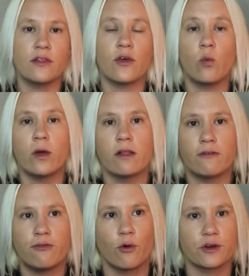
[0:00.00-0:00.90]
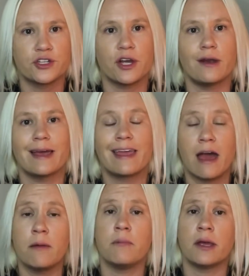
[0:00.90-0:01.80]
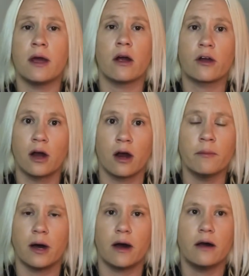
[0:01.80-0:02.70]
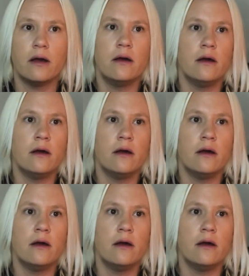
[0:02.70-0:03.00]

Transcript: the Wheel of Fortune can be our karma.